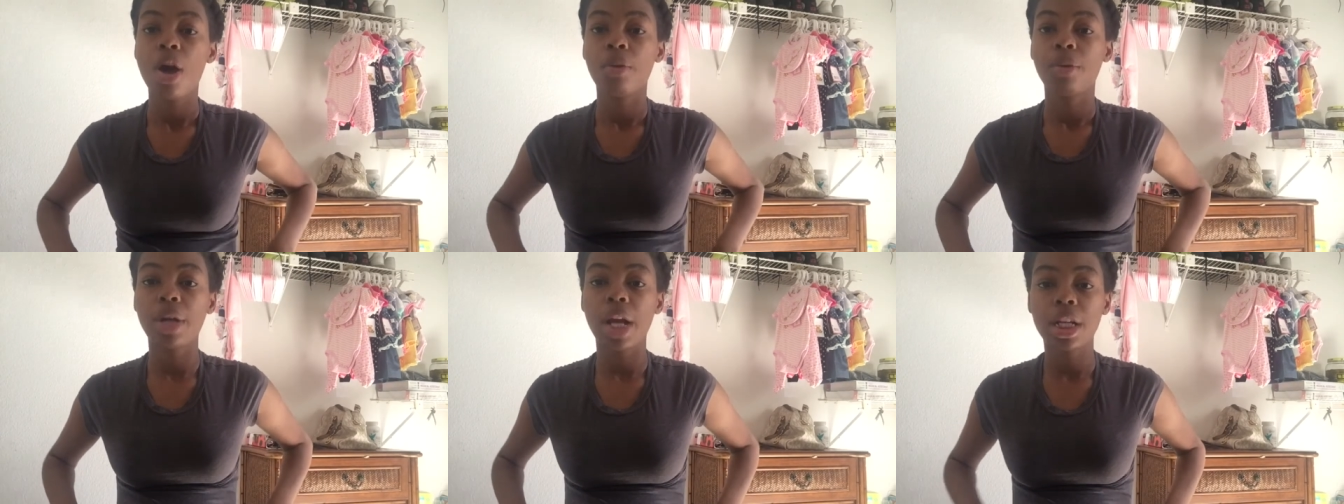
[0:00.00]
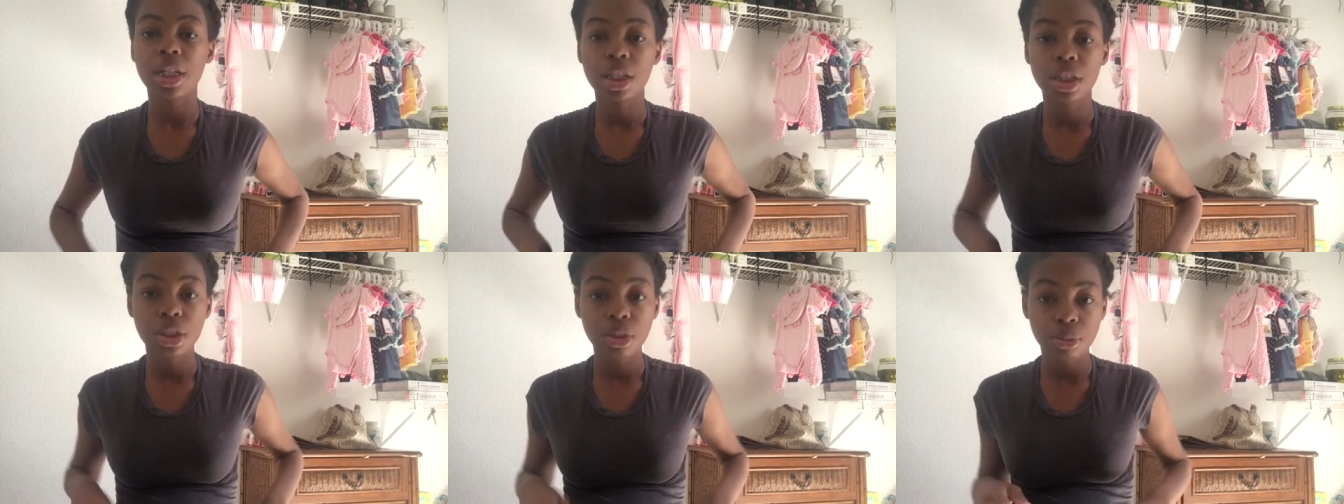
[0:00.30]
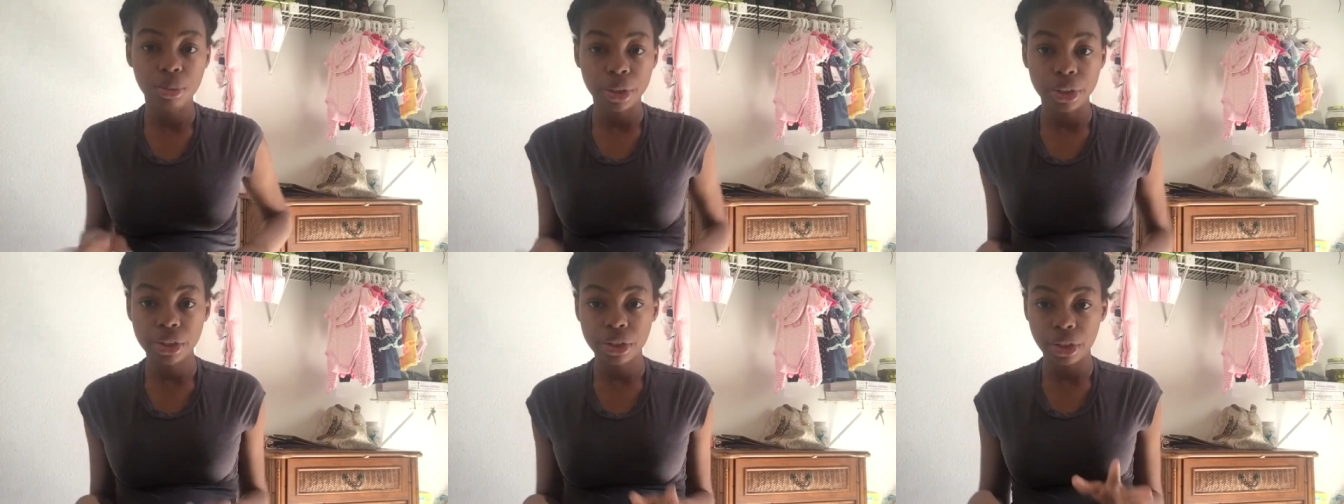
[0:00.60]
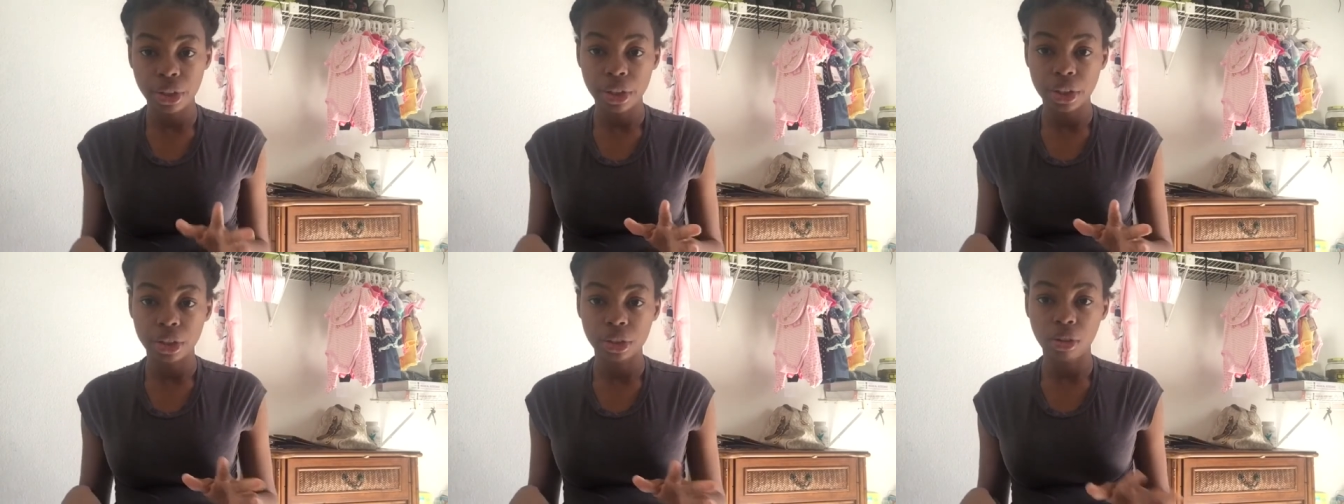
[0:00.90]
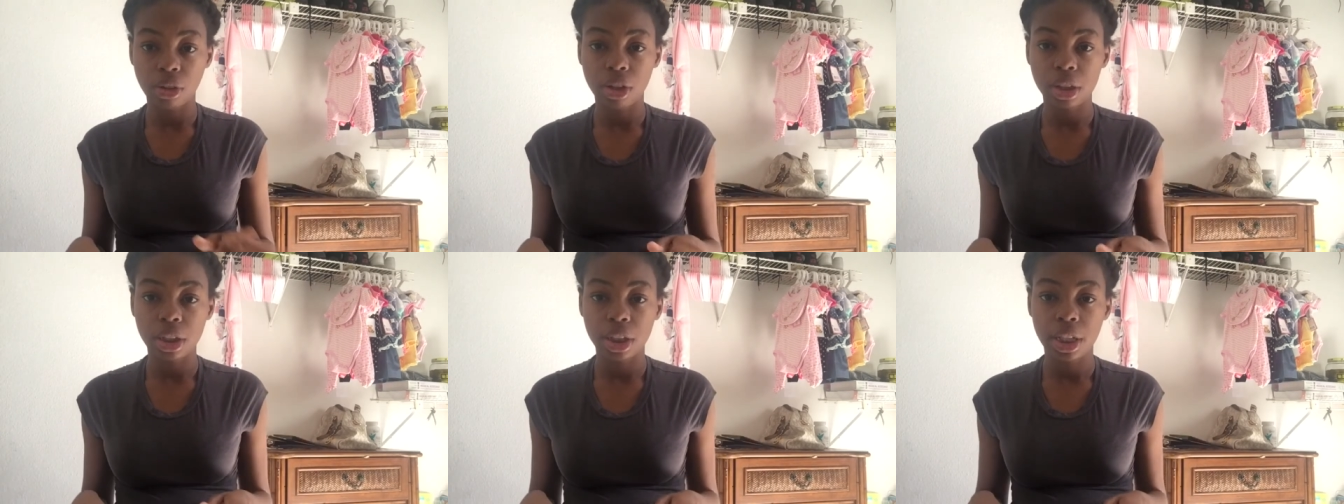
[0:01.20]
When I did the research
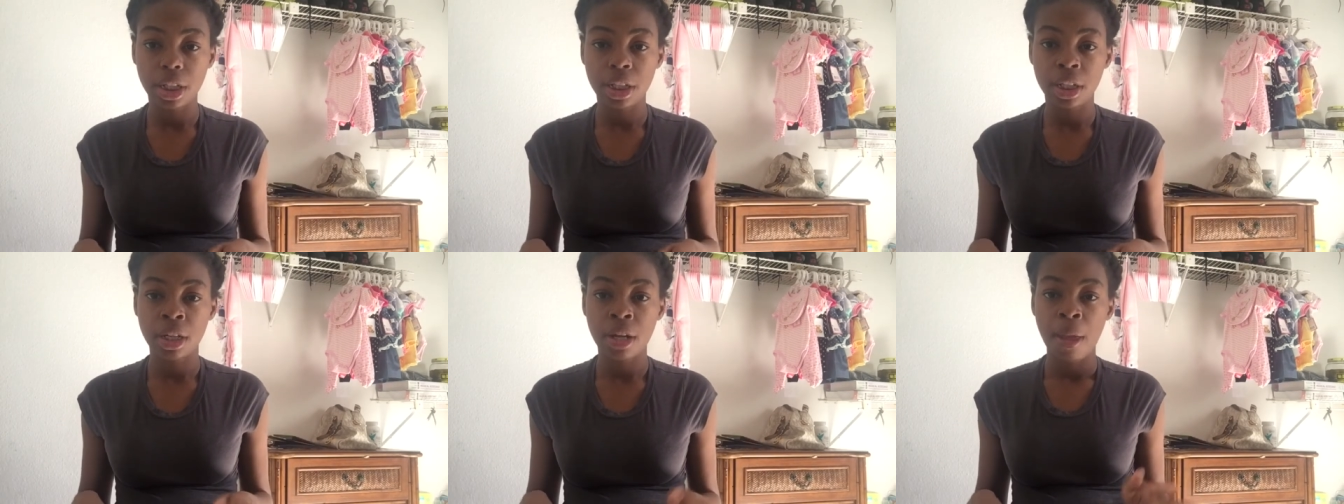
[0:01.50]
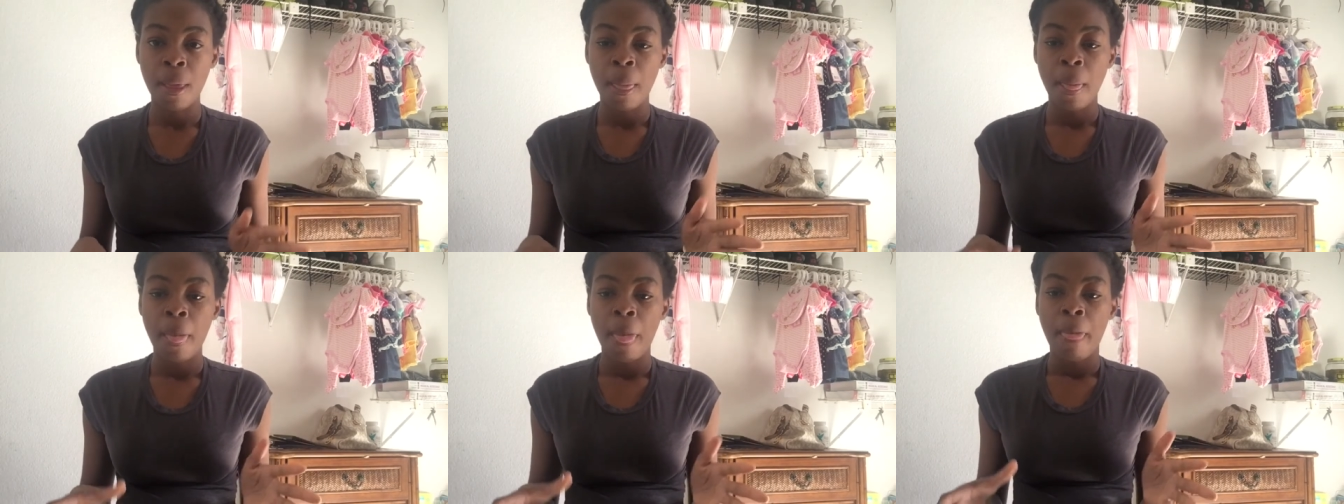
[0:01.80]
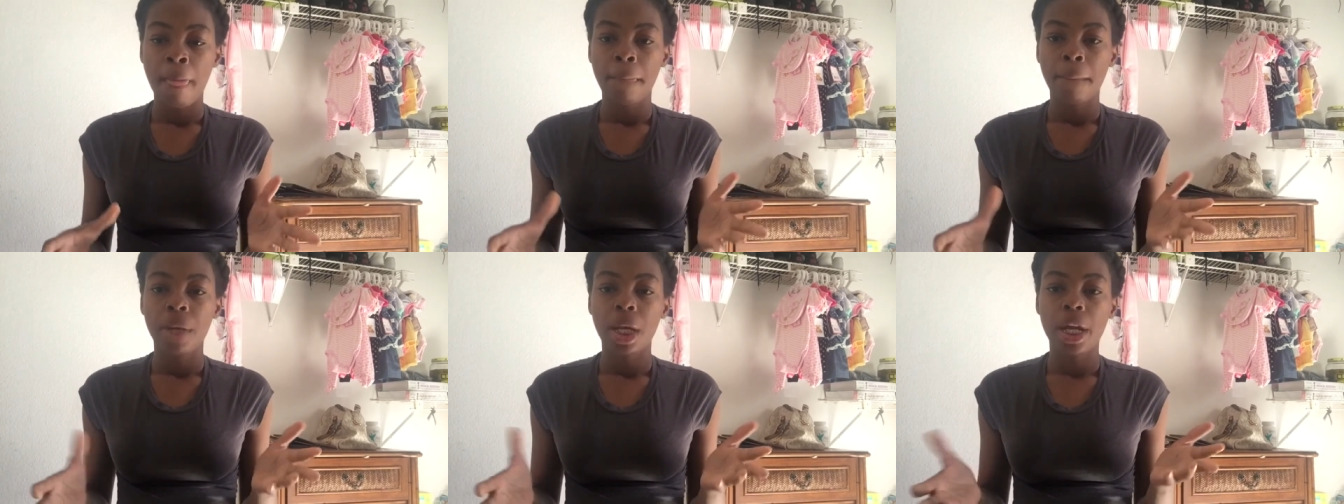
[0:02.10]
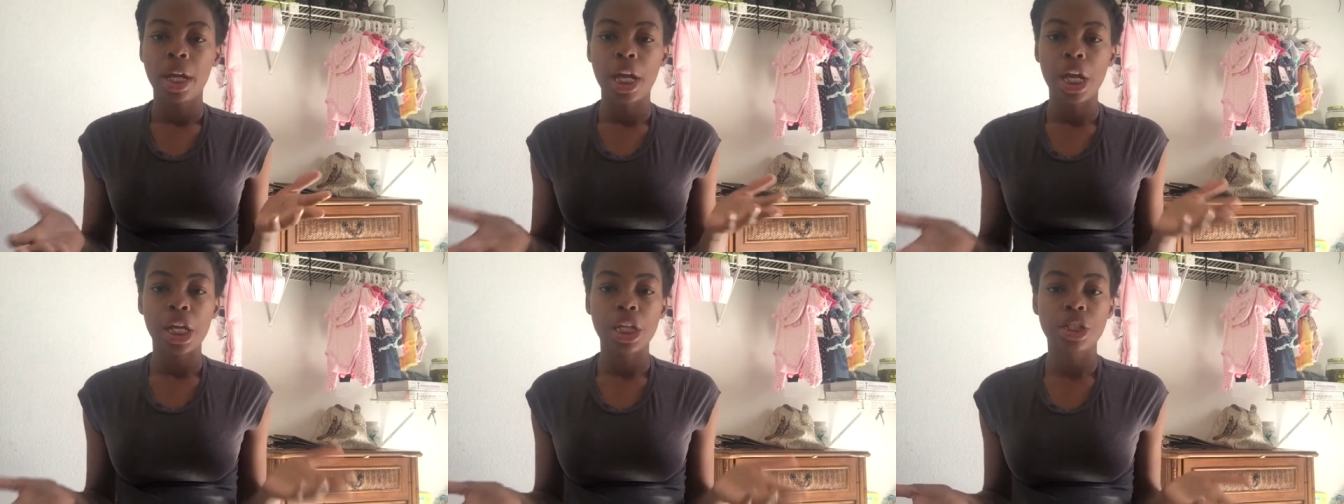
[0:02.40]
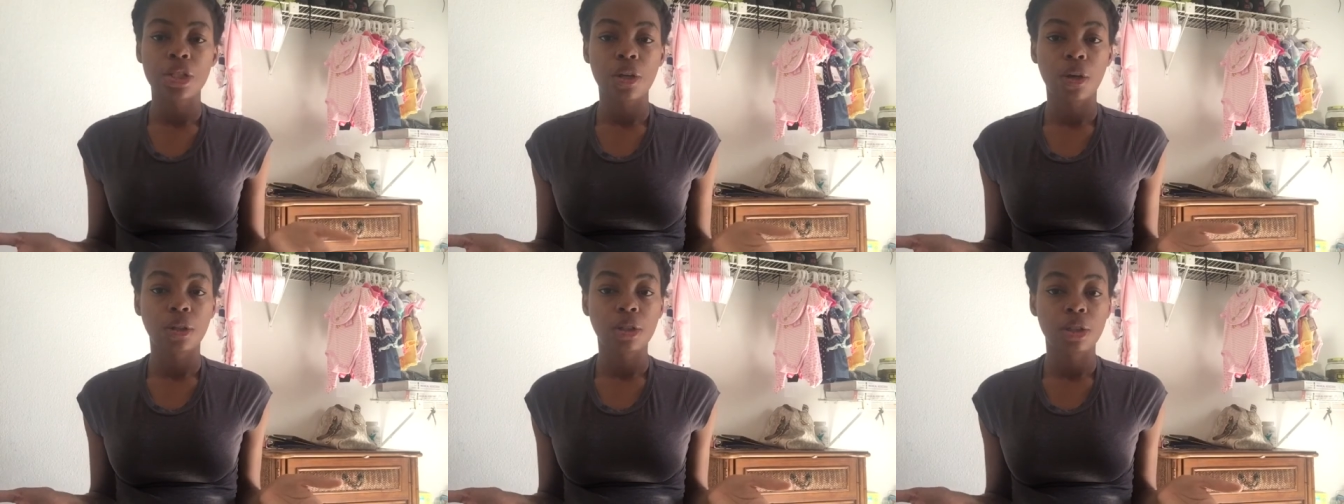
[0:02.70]
on it,
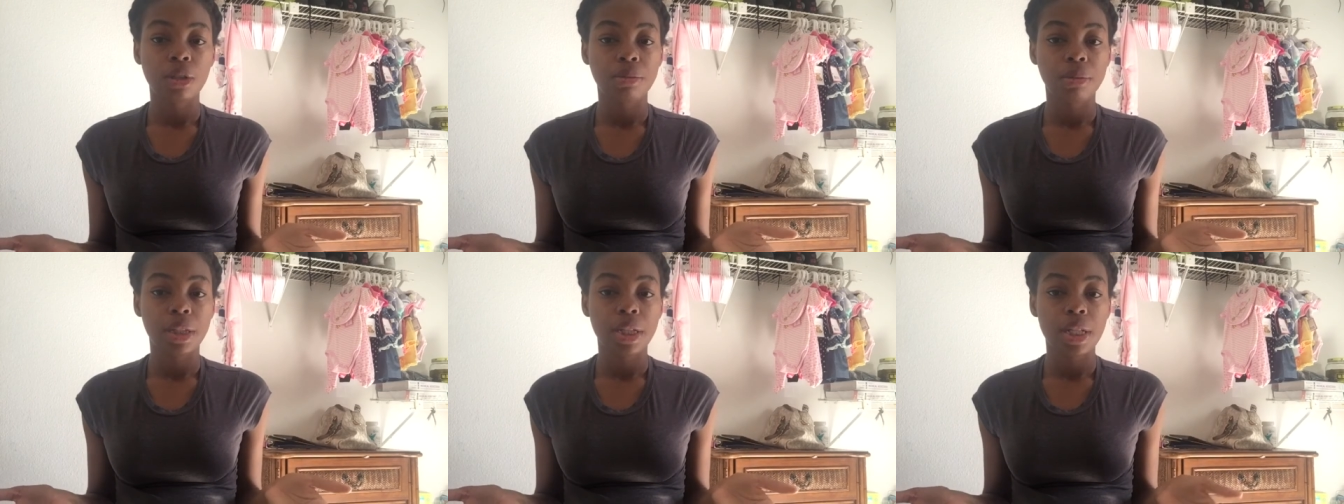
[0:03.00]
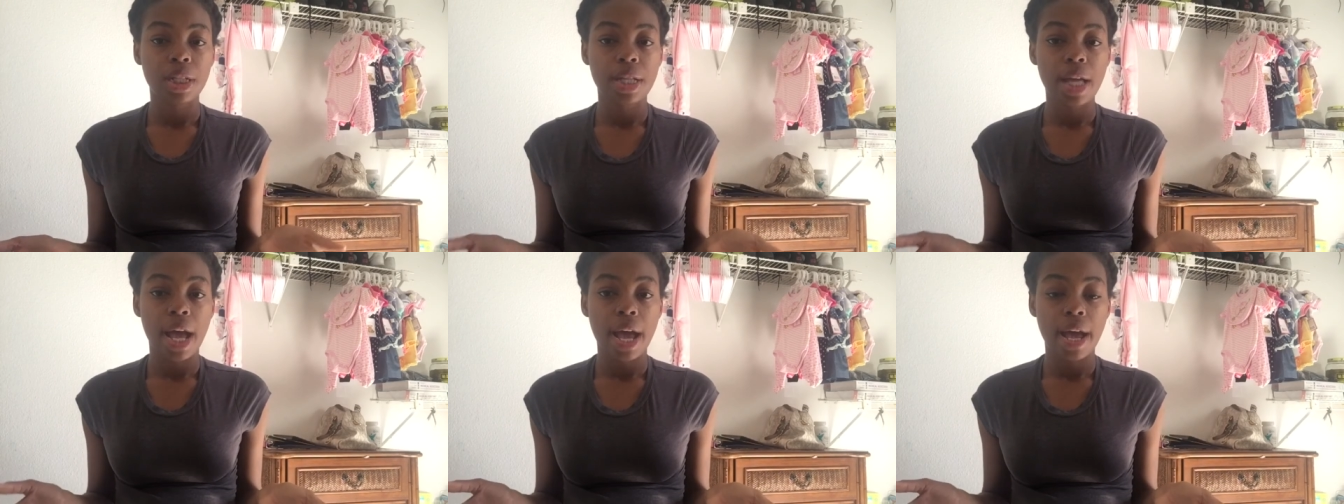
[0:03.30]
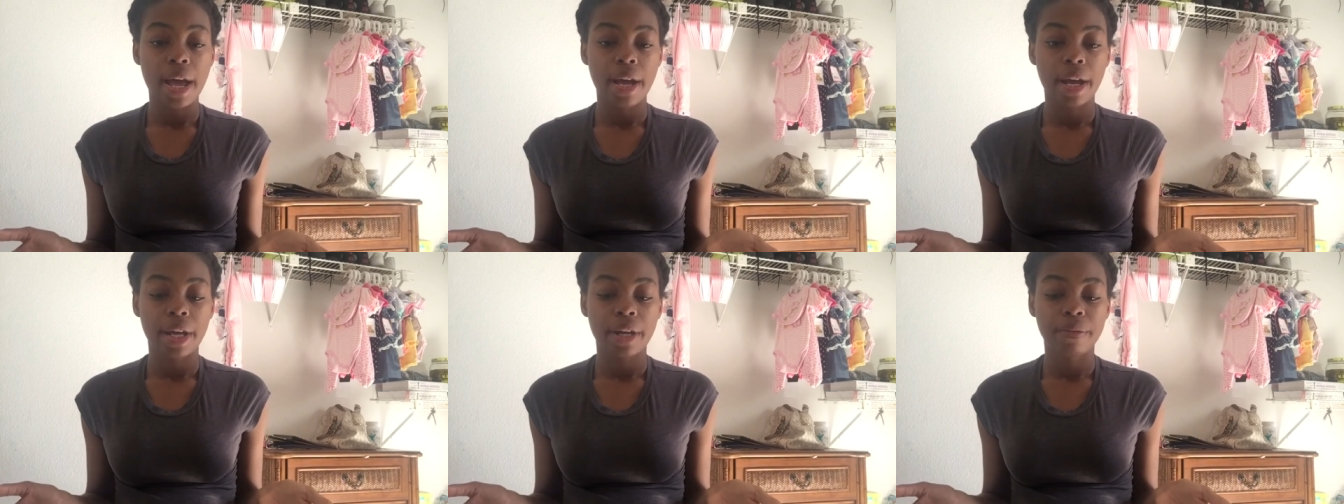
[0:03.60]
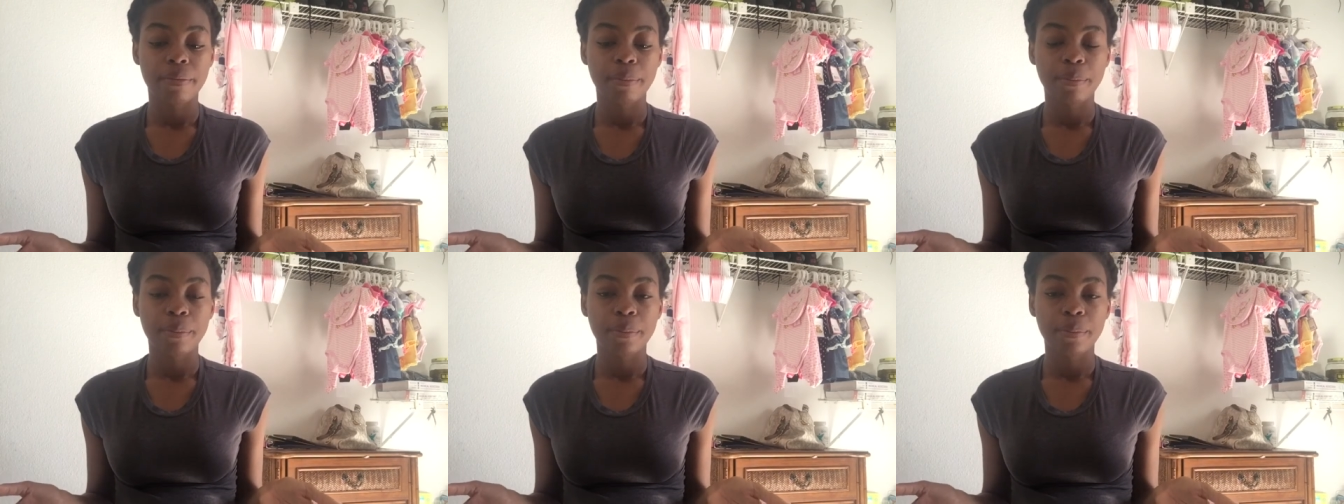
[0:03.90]
it tells me that